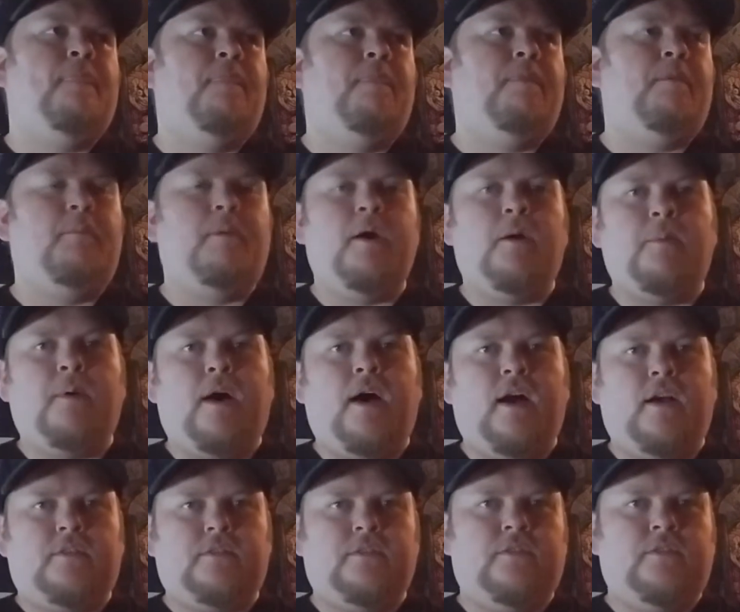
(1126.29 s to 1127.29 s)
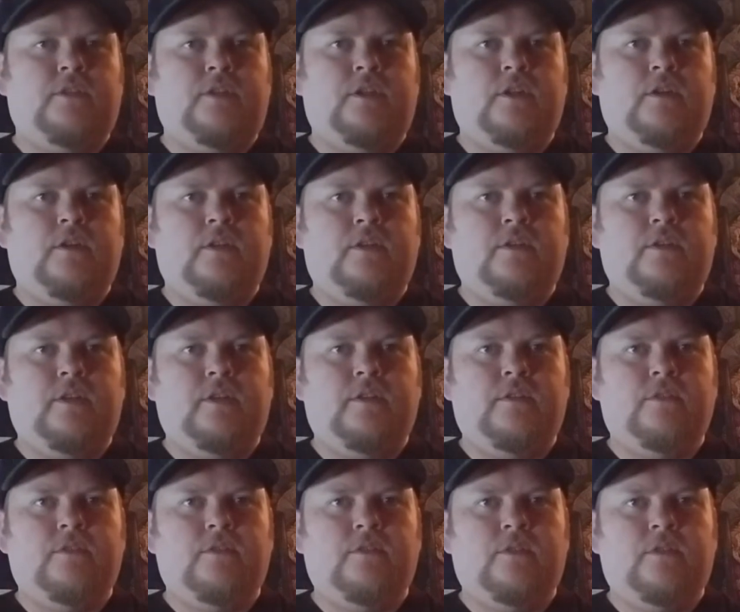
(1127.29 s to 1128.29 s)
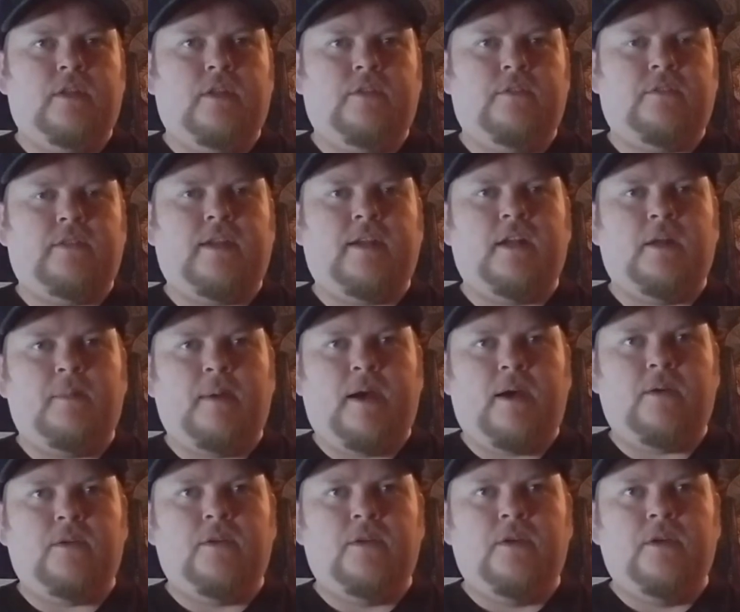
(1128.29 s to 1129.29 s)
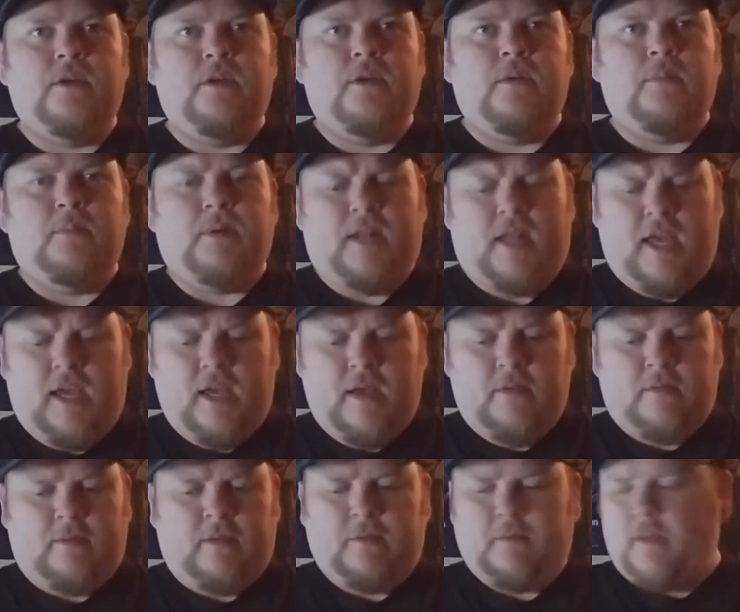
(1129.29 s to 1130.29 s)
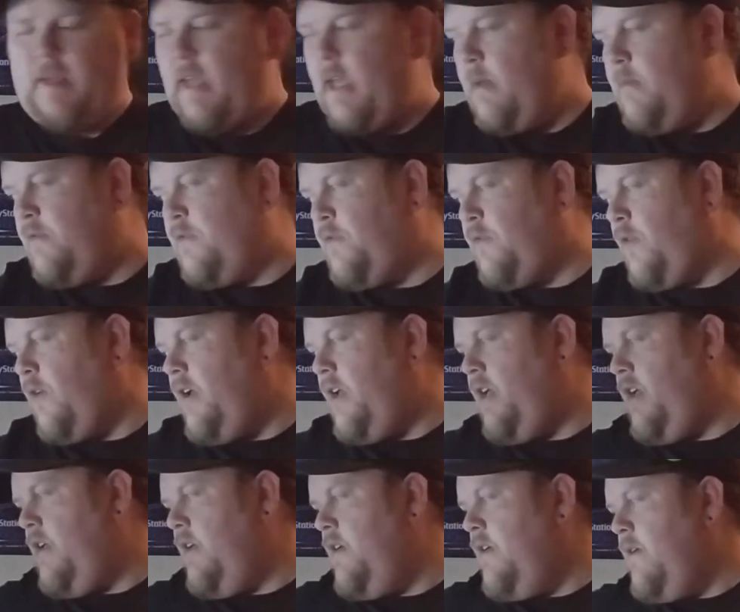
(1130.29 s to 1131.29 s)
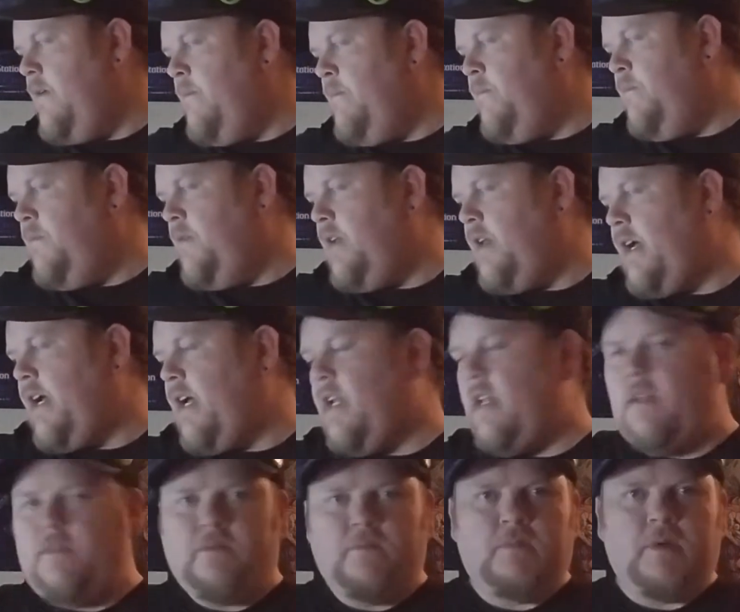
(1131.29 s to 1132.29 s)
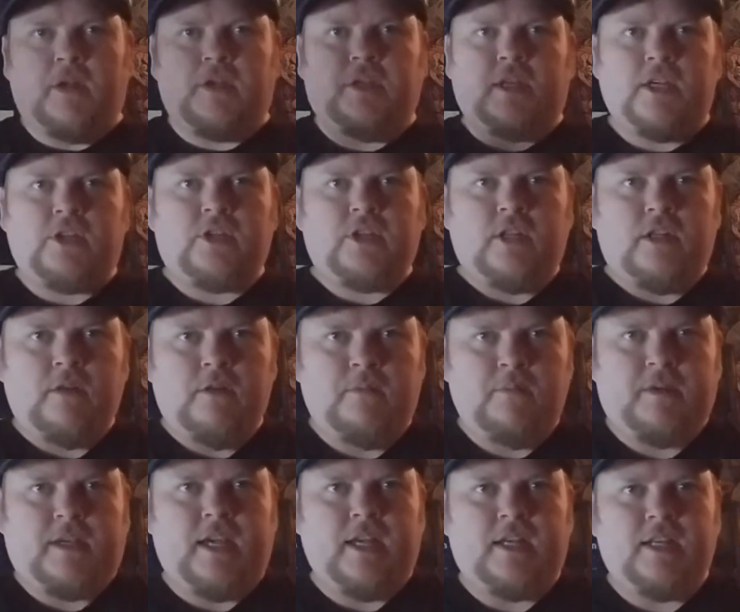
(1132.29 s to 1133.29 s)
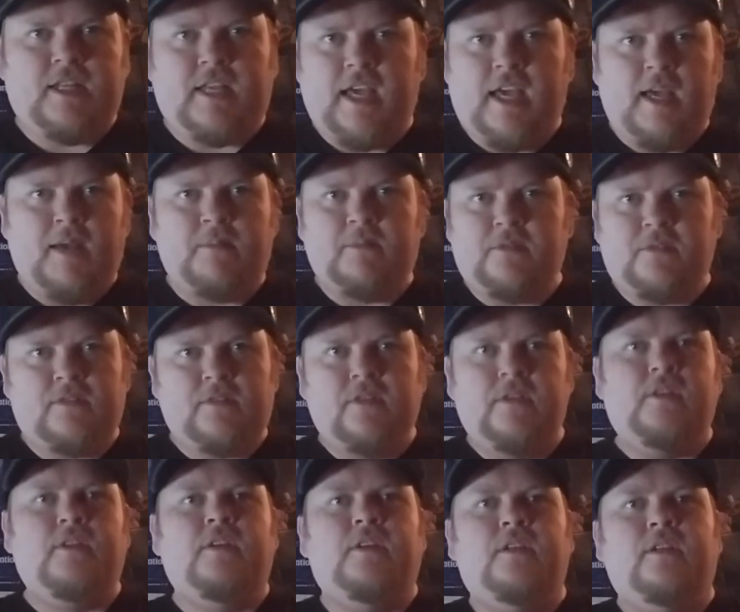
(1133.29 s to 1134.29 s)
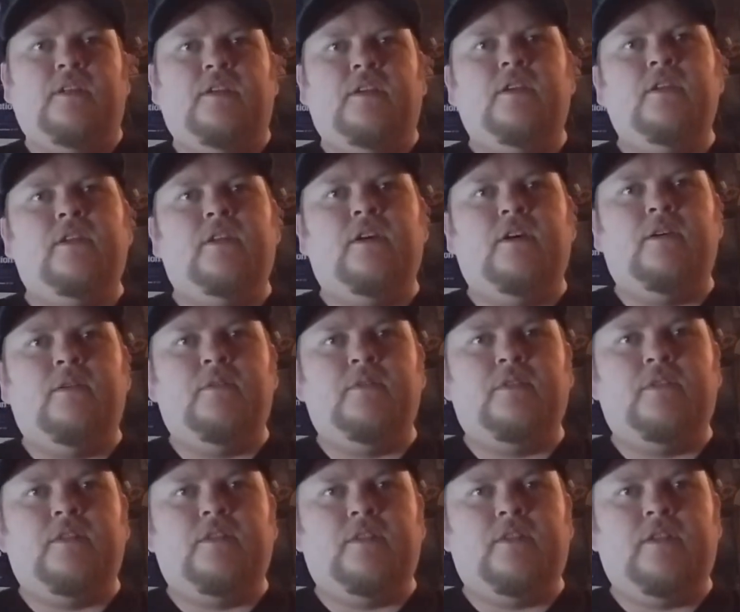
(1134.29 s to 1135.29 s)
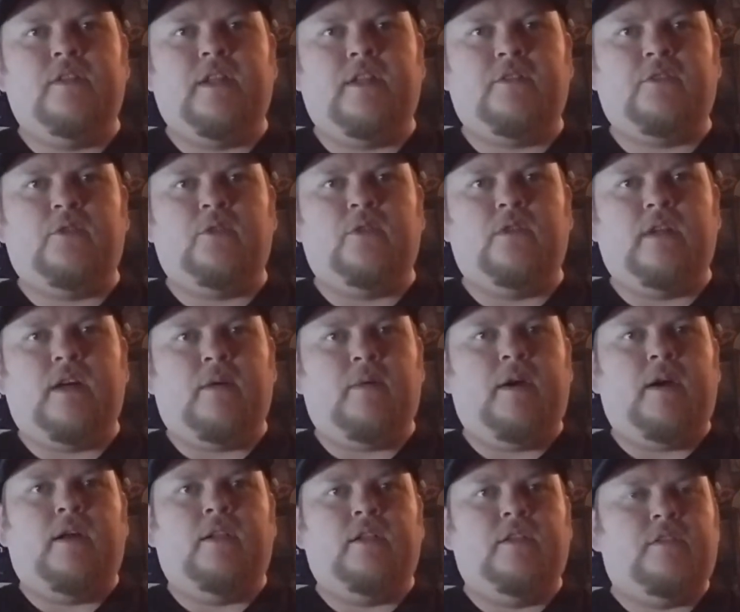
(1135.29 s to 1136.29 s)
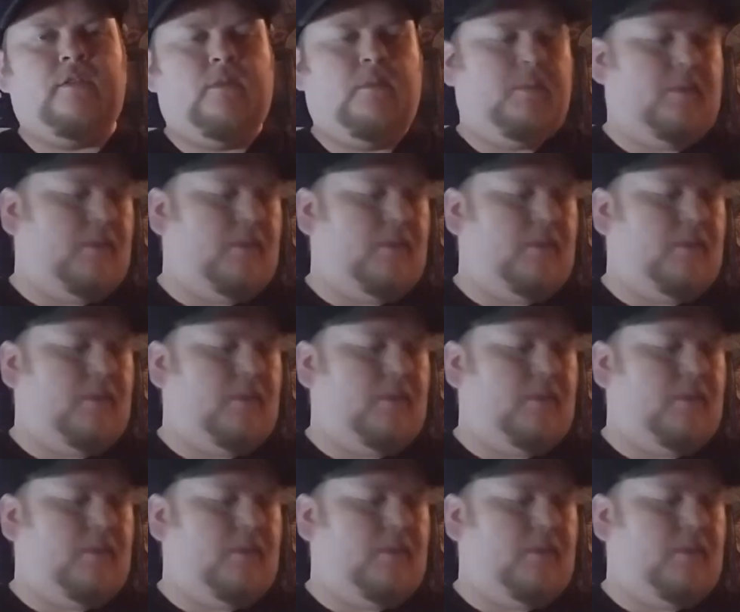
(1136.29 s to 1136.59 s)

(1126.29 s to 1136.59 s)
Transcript: the mailbox, and and sending them out. But hey, it makes my games free. And I got an addiction of getting games, and that's cool. That way, at least I won't